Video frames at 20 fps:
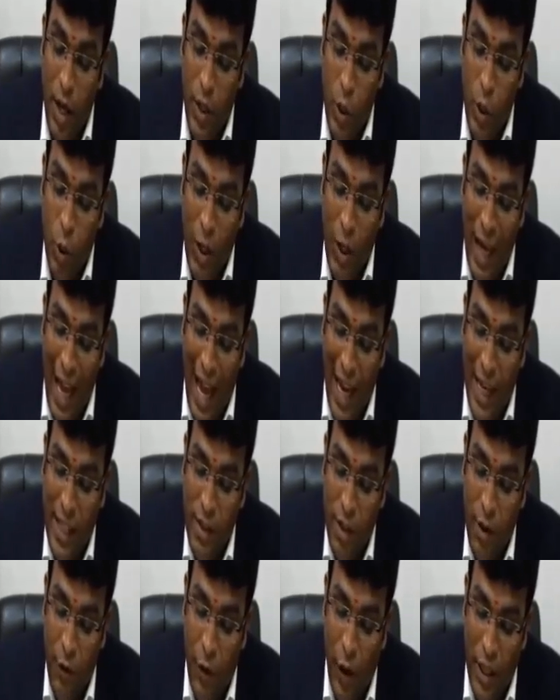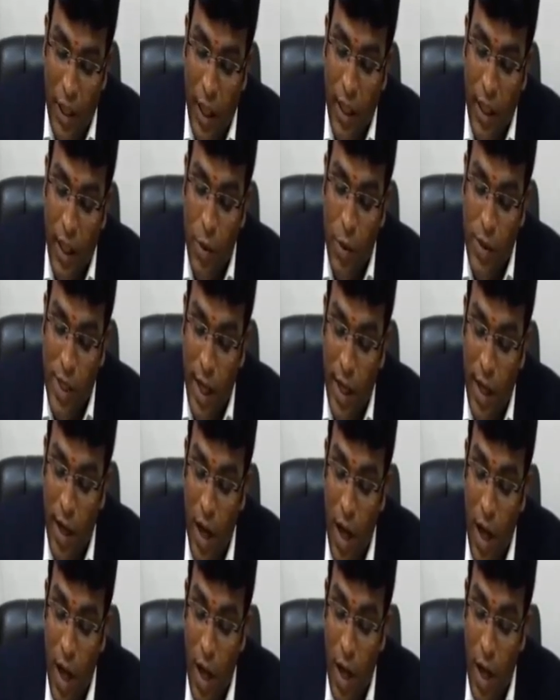2,40,000.